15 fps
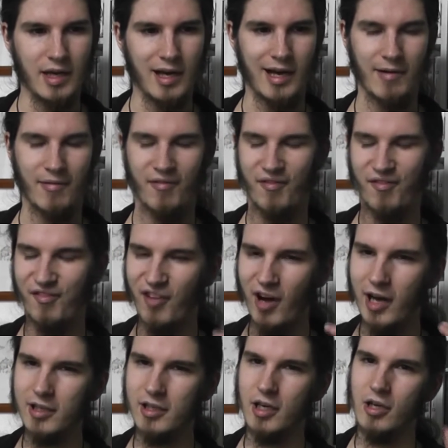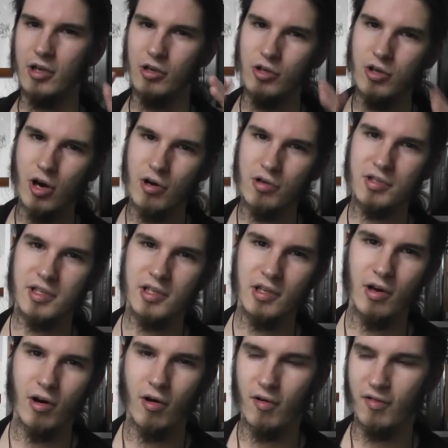a fuckload
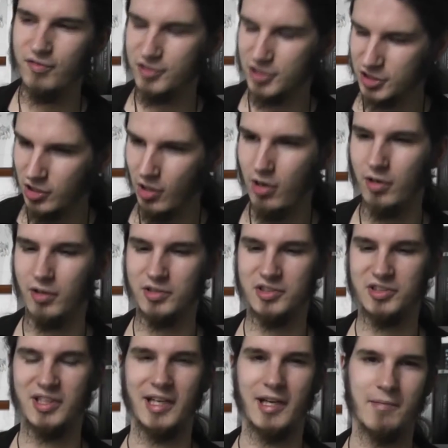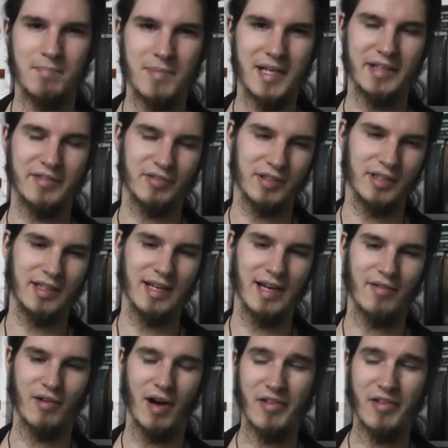of songs that are made for the level.